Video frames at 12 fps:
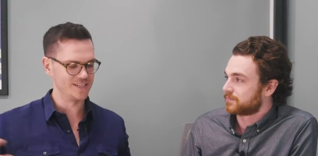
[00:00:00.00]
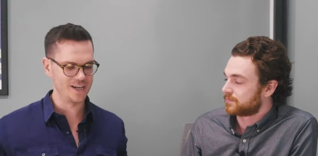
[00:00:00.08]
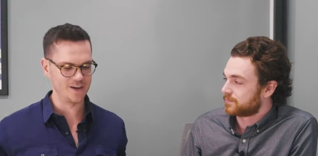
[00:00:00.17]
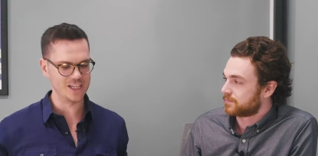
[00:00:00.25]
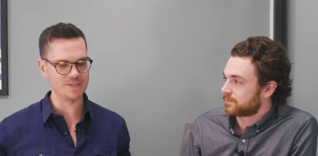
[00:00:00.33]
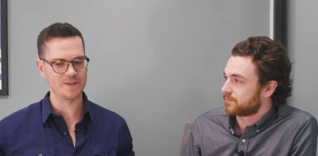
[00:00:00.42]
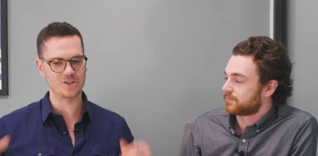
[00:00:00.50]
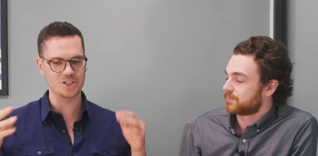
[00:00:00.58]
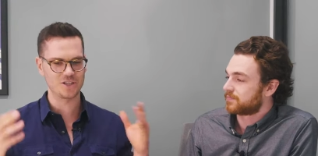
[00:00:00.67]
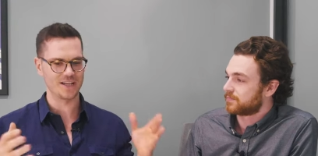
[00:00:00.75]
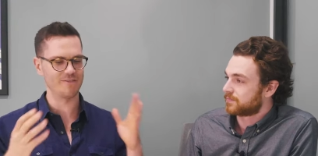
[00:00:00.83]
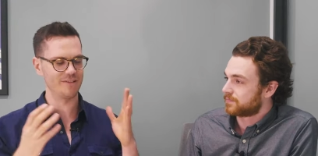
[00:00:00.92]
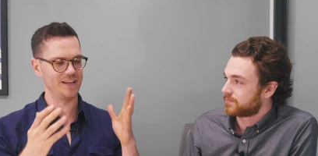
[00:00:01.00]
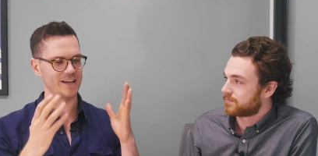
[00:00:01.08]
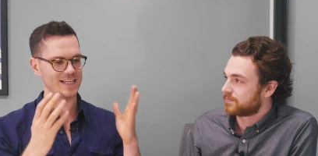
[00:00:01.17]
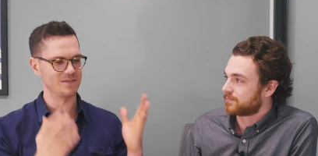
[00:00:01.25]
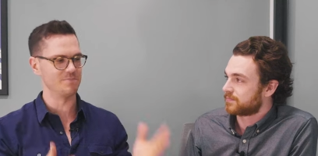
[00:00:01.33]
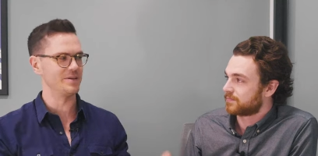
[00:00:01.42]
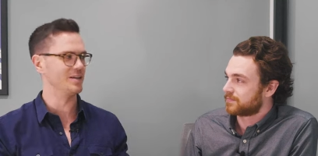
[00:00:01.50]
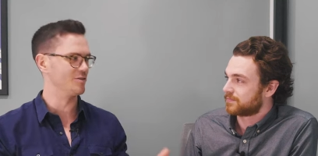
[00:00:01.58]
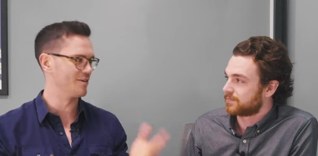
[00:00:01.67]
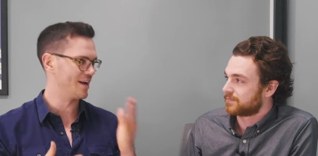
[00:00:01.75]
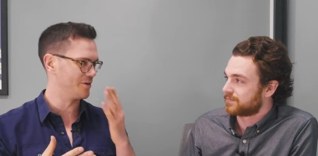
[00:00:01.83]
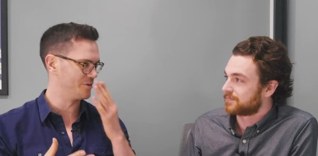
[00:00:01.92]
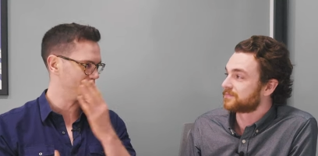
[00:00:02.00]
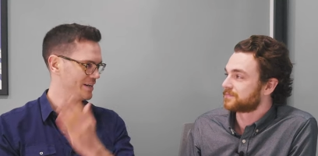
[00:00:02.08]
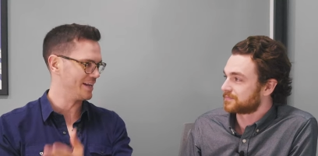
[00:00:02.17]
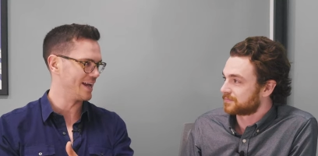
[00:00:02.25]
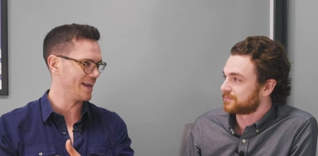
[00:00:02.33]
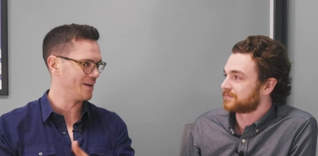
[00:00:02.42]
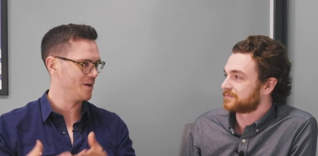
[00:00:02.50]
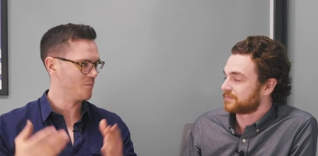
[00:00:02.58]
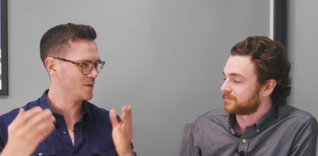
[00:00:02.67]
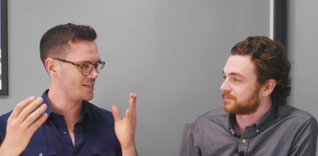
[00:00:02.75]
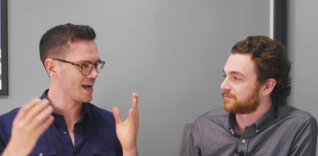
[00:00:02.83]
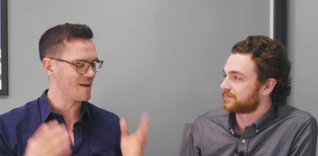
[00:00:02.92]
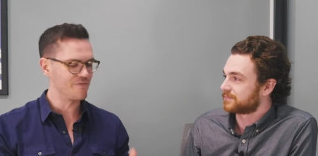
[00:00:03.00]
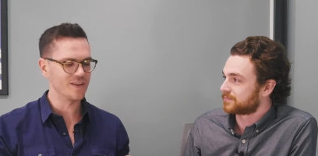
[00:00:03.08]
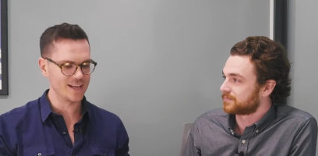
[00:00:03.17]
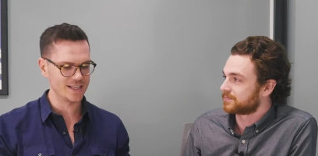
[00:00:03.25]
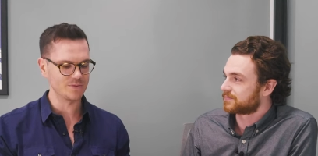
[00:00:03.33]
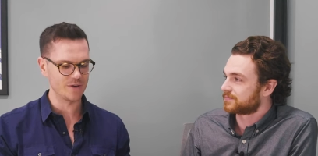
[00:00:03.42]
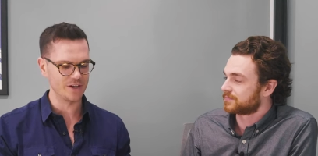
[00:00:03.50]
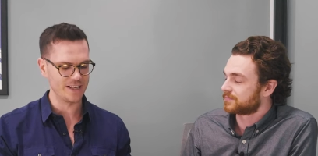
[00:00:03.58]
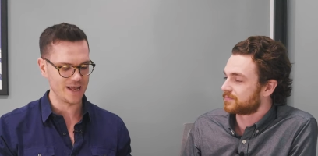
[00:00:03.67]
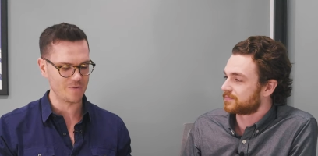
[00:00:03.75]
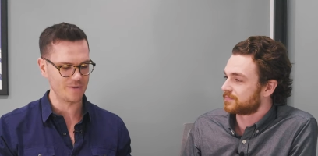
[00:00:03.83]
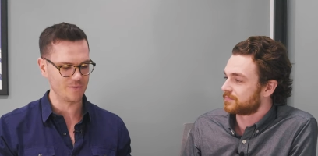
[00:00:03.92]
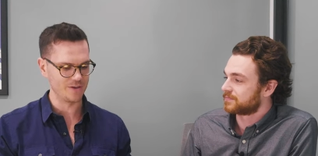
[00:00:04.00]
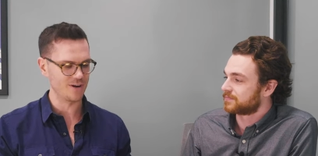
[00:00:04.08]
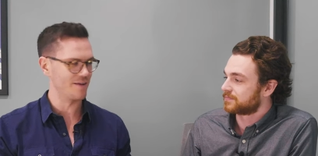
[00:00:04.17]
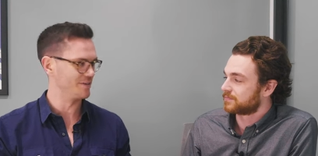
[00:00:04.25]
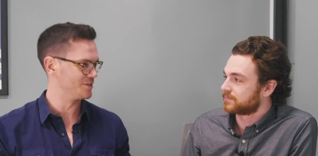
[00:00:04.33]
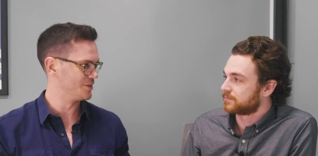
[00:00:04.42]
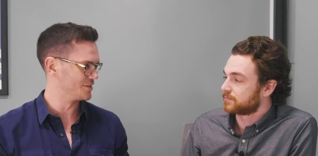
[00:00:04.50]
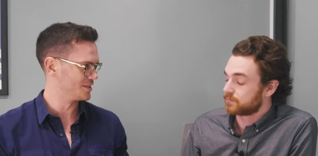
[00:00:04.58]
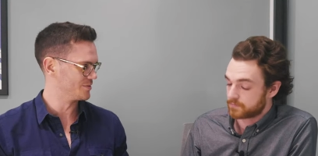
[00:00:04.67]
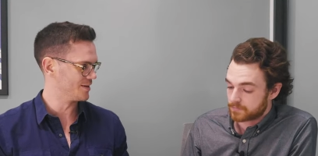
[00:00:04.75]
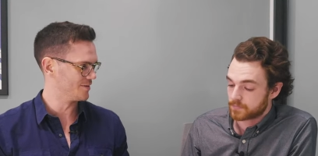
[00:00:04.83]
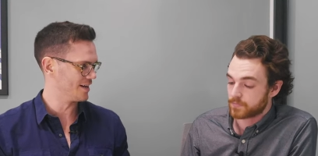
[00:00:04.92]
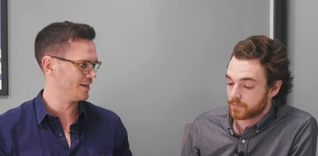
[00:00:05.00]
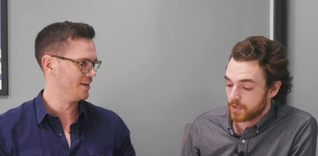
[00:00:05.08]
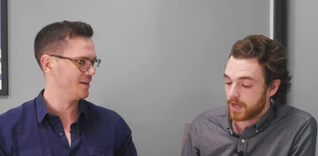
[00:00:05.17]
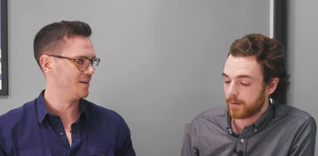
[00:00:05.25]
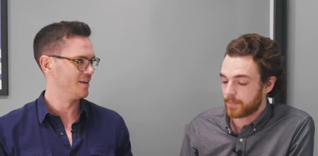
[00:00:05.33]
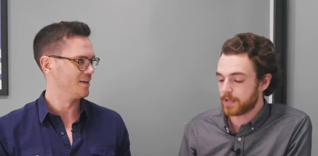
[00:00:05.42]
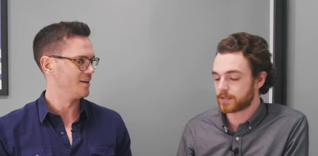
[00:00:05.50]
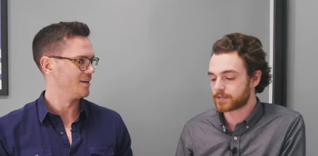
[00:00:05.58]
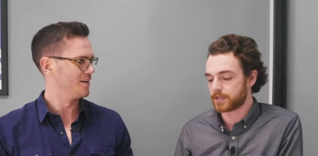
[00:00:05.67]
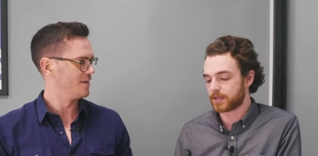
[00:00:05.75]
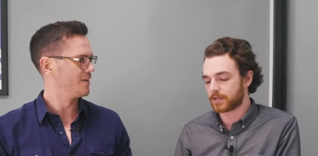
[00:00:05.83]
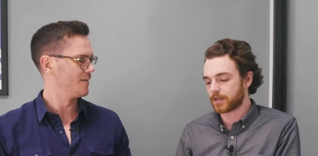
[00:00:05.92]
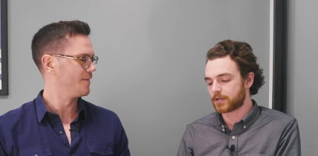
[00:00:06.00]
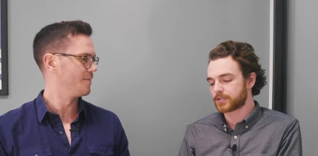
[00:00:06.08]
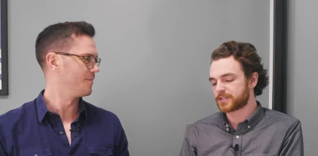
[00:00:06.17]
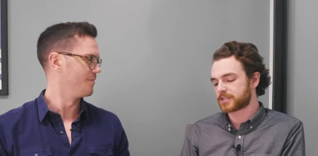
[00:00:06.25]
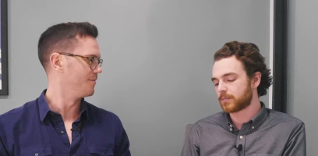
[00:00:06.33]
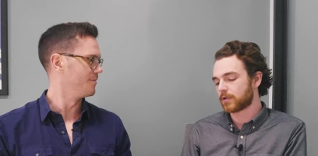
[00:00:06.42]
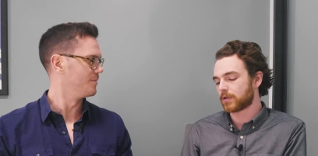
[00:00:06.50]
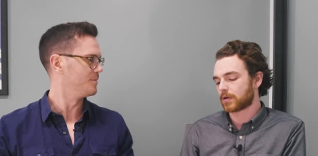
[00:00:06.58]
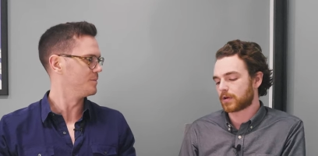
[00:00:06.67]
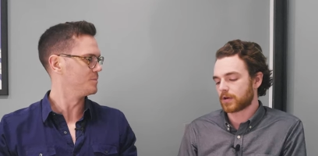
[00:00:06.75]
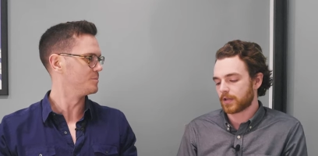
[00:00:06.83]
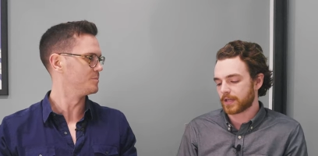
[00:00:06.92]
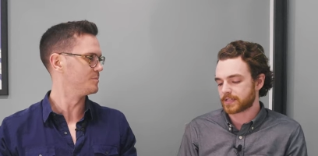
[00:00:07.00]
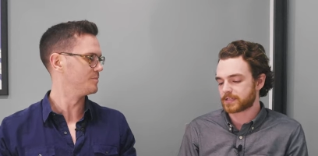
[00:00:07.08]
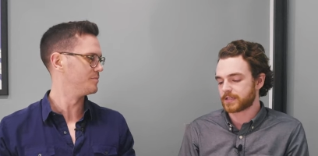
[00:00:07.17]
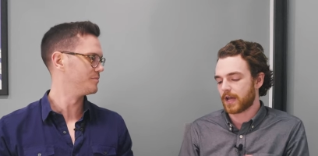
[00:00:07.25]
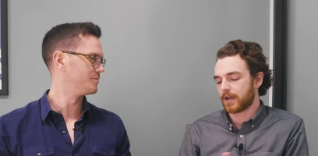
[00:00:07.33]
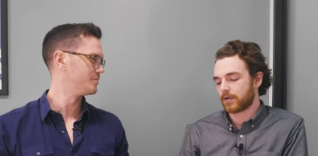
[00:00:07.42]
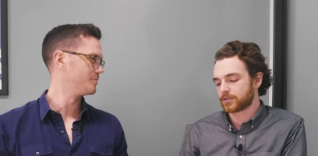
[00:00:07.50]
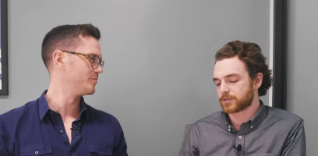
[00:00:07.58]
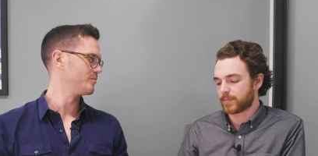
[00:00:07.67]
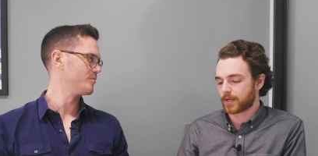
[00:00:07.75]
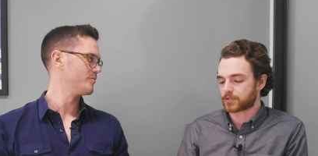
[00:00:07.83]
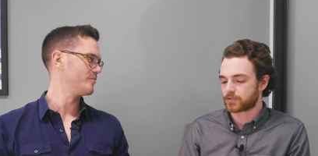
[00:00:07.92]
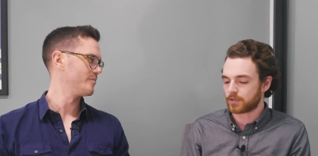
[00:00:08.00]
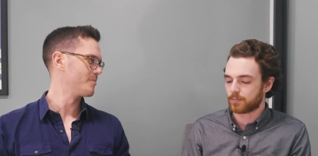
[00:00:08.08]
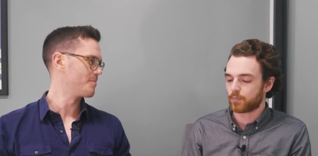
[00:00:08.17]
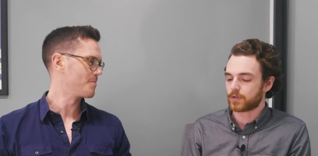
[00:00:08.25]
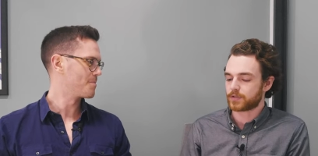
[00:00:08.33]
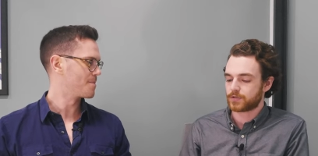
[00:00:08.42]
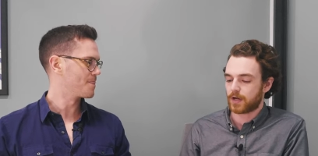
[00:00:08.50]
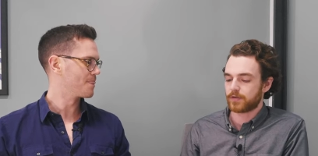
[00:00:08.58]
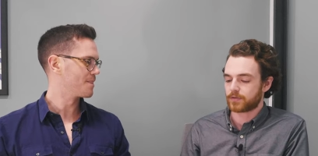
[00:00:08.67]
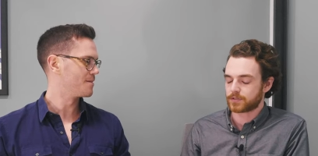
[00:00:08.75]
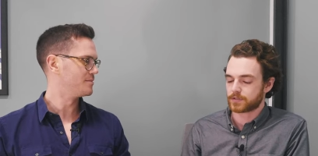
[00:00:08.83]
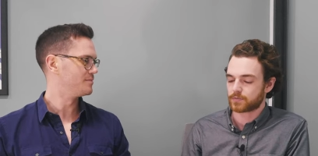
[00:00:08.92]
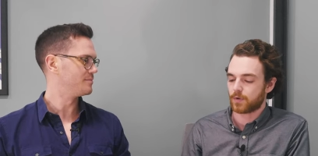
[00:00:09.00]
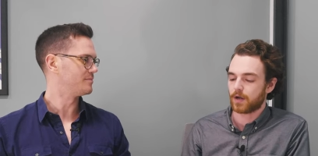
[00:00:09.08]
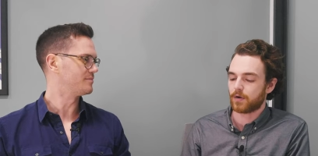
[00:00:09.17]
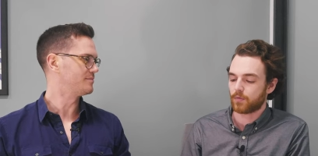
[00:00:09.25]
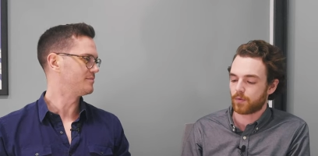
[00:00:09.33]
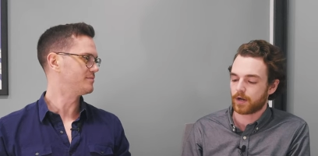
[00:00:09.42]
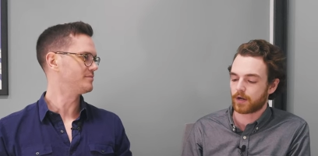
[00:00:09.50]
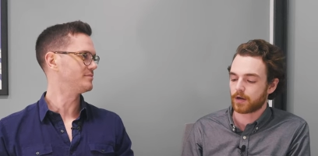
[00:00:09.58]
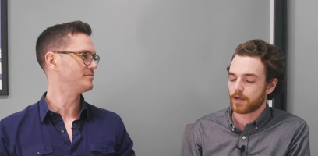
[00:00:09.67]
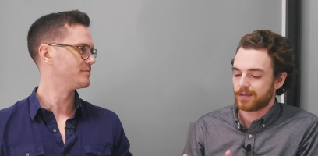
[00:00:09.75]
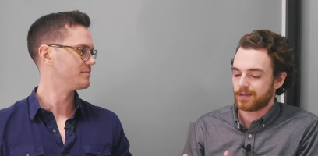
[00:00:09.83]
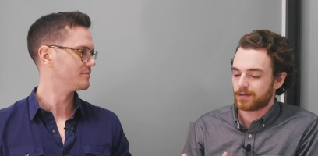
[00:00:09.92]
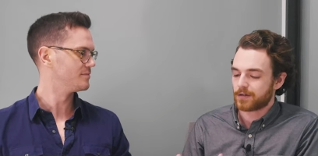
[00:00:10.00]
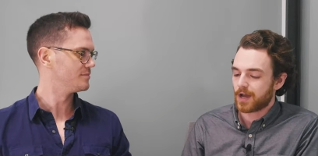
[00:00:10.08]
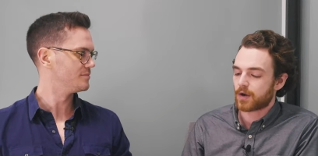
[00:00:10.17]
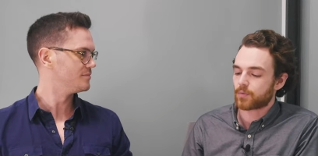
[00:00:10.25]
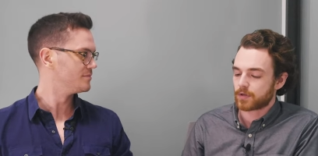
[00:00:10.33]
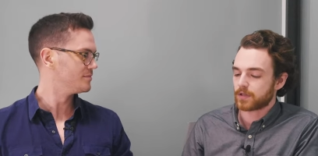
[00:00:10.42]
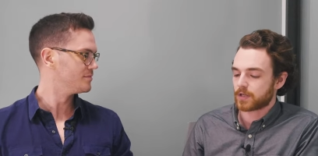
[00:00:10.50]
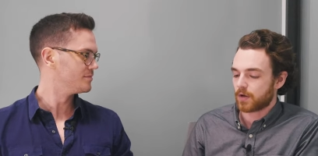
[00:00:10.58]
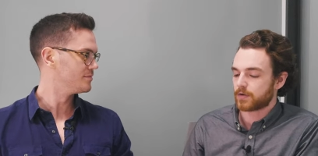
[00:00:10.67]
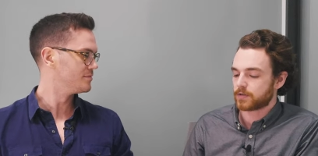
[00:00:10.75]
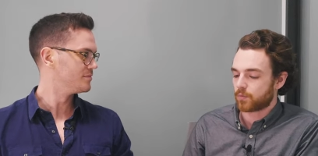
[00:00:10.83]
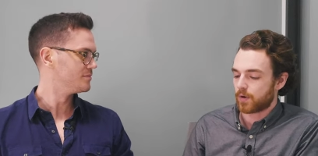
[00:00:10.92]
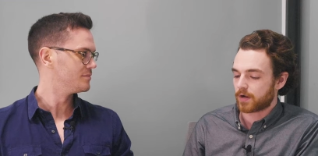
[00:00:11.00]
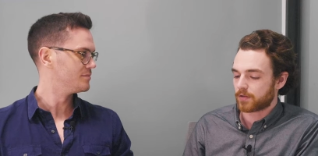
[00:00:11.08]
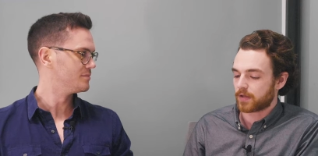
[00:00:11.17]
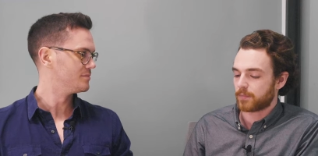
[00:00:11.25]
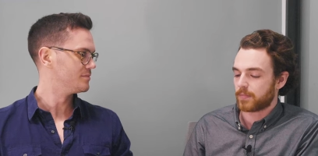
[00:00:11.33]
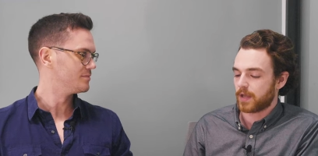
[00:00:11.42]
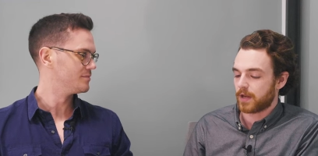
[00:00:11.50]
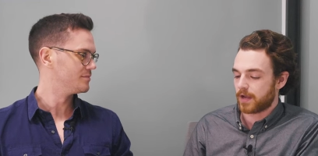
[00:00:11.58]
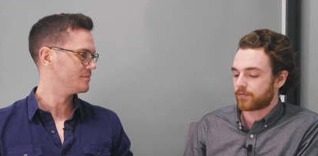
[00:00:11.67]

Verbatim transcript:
Speaker 1: materials, but there's also like a really nice middle ground you can get, which I feel like is what you can get with, with driving shoes as well, right? Yeah, and, this, and
Speaker 2: it, there's a similar like style spectrum with the drivers as well, where you're not really going to wear them in